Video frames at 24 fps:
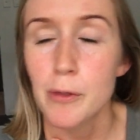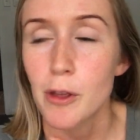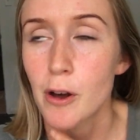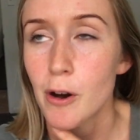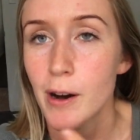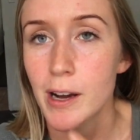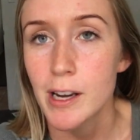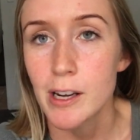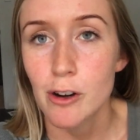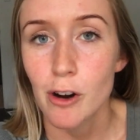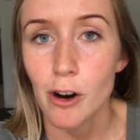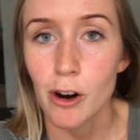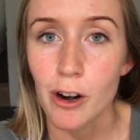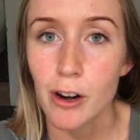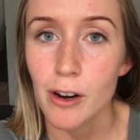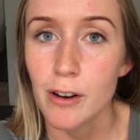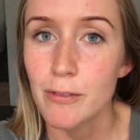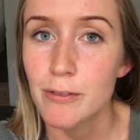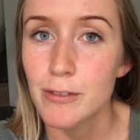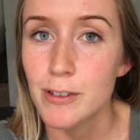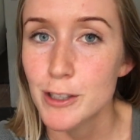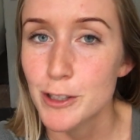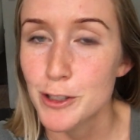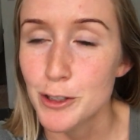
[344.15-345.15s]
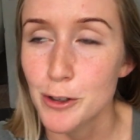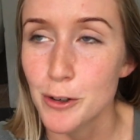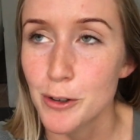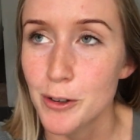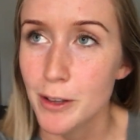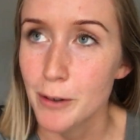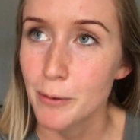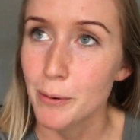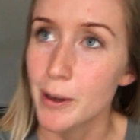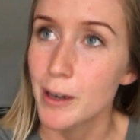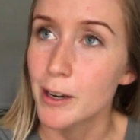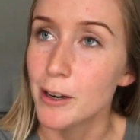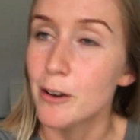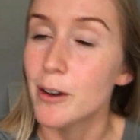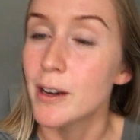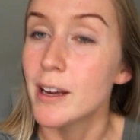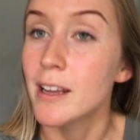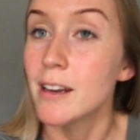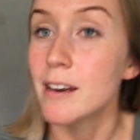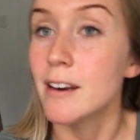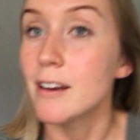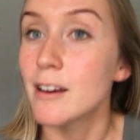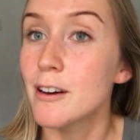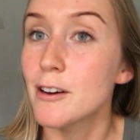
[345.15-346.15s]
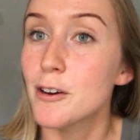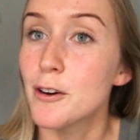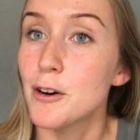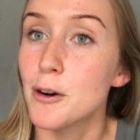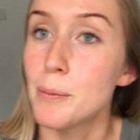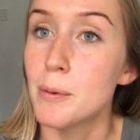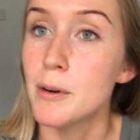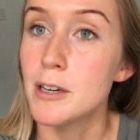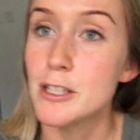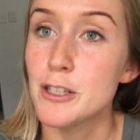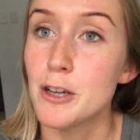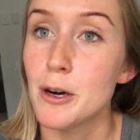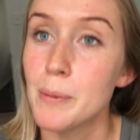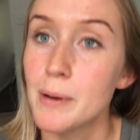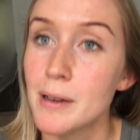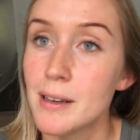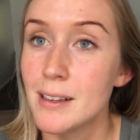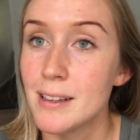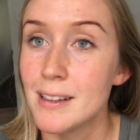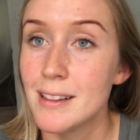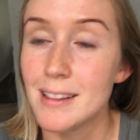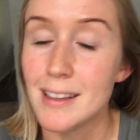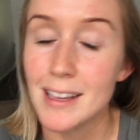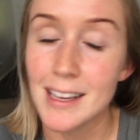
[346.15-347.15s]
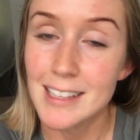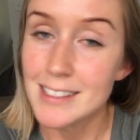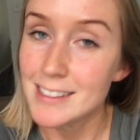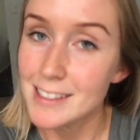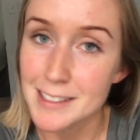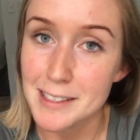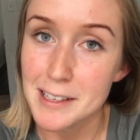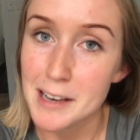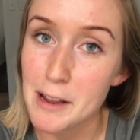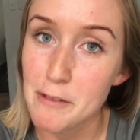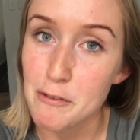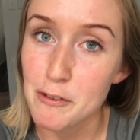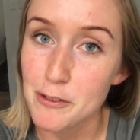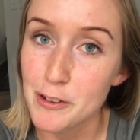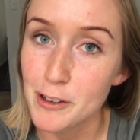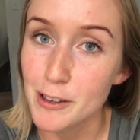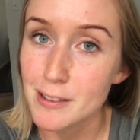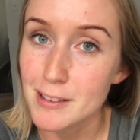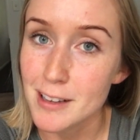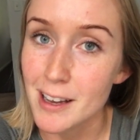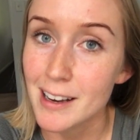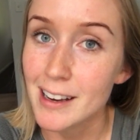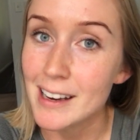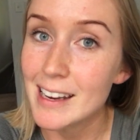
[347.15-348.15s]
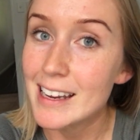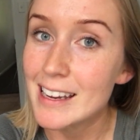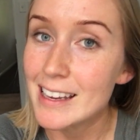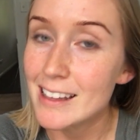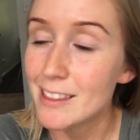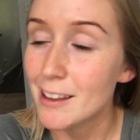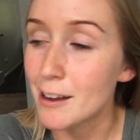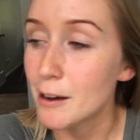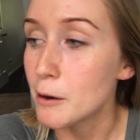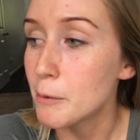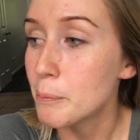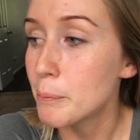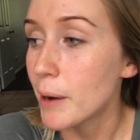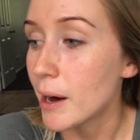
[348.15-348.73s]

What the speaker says: though I know for sure that when you're in a corporate job it doesn't ever feel done either.